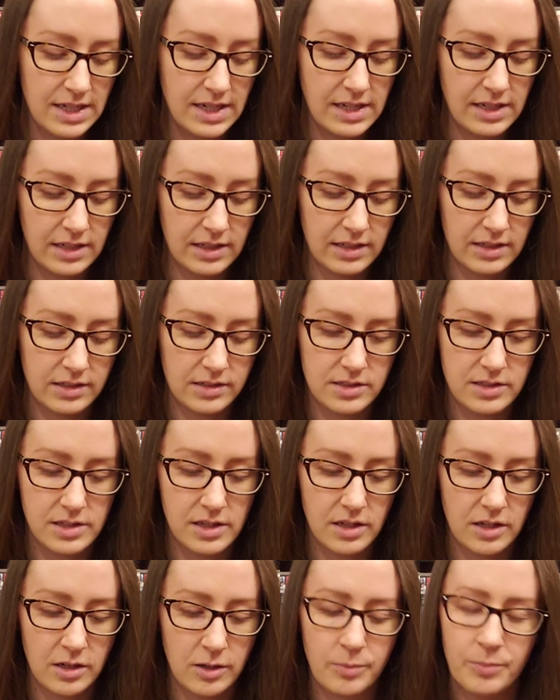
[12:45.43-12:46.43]
And
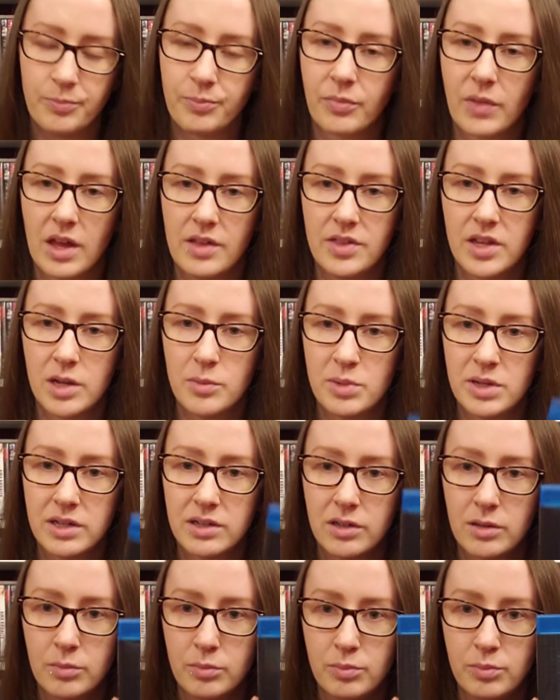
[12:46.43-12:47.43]
then I
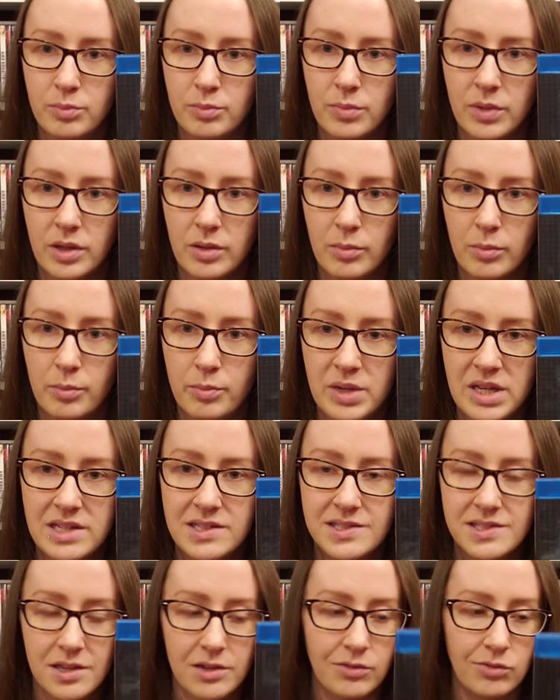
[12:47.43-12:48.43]
picked up
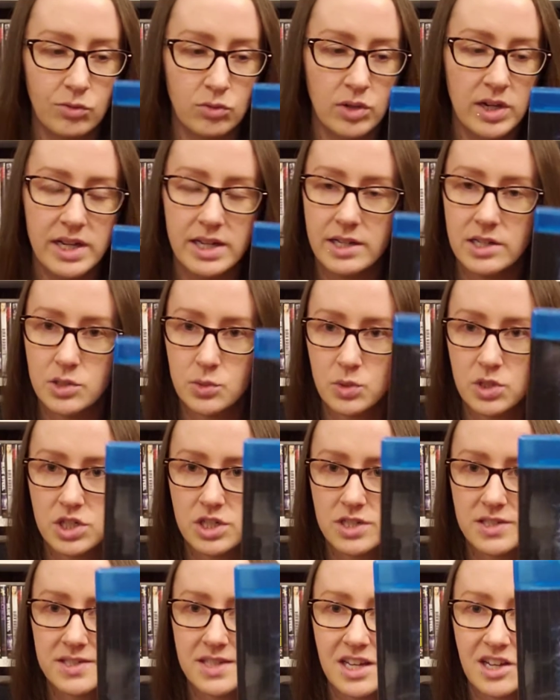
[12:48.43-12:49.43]
Beats of Rage, which
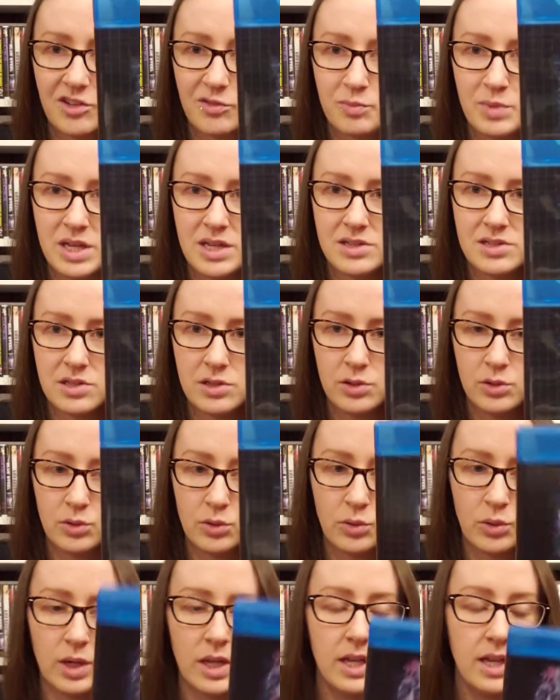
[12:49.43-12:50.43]
is the
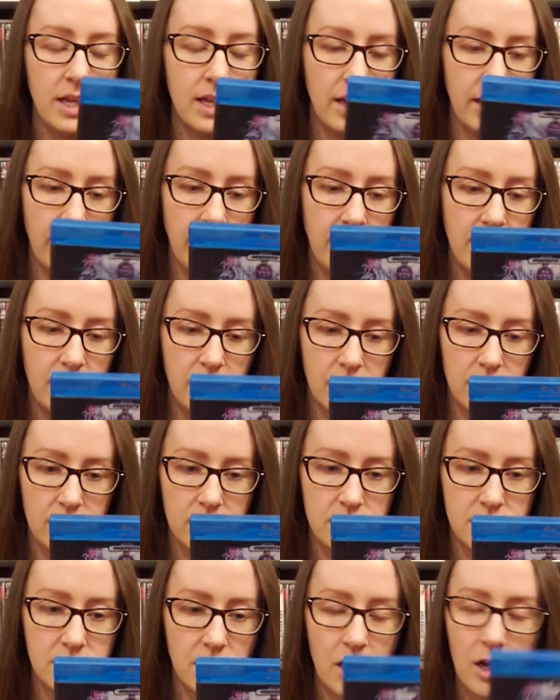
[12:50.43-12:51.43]
FP2.
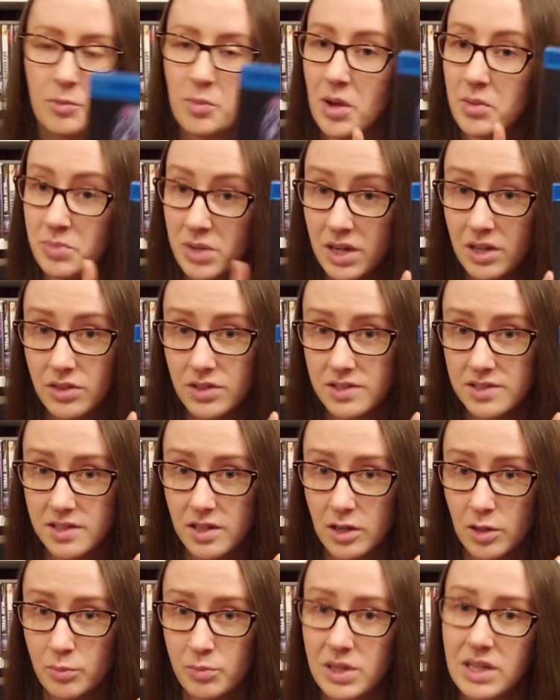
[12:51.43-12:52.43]
And I picked this
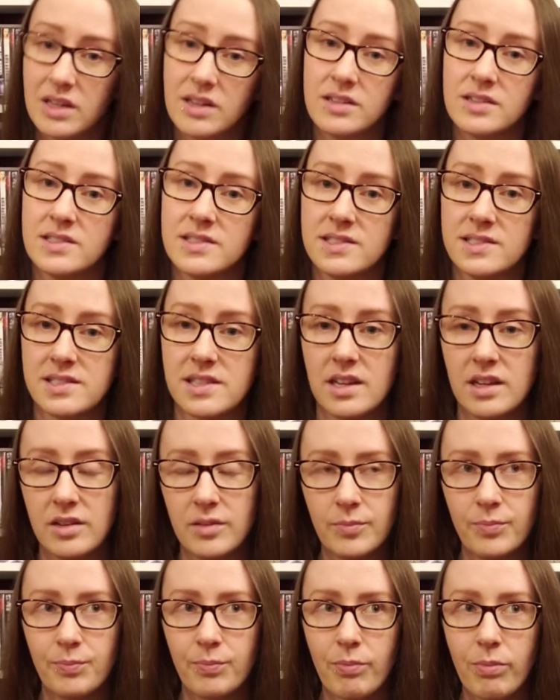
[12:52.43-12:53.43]
up because
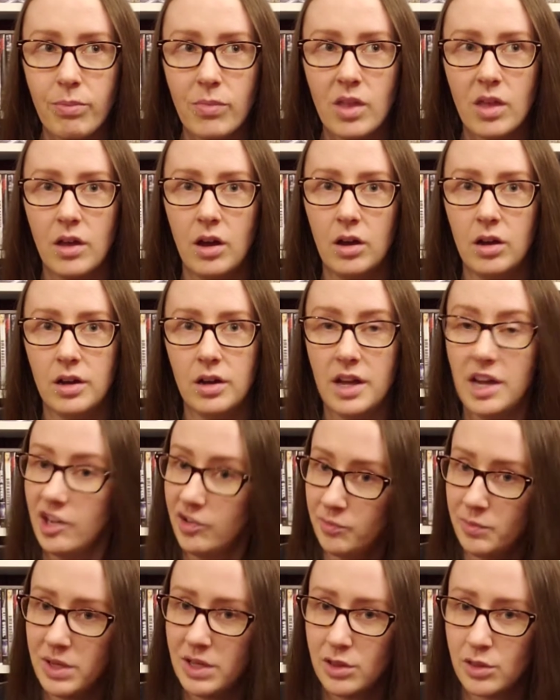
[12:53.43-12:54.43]

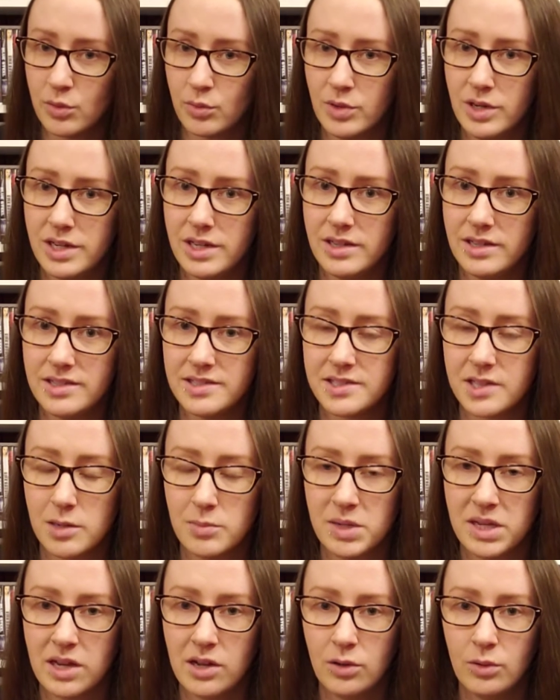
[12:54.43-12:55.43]
FP3 is
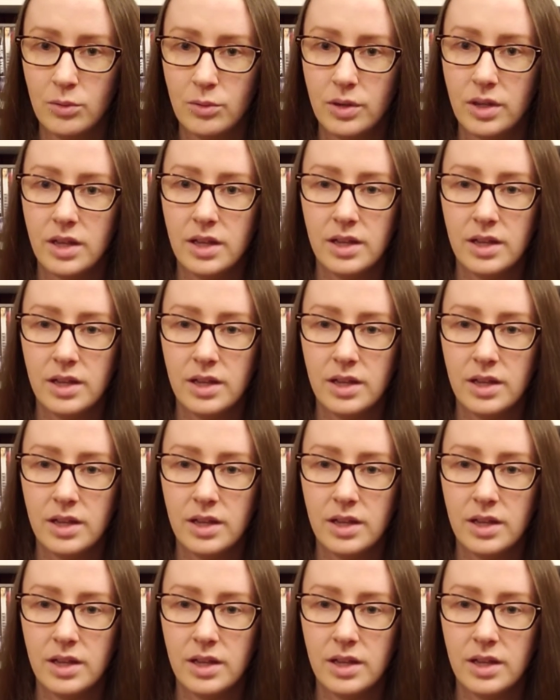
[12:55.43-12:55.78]
coming out.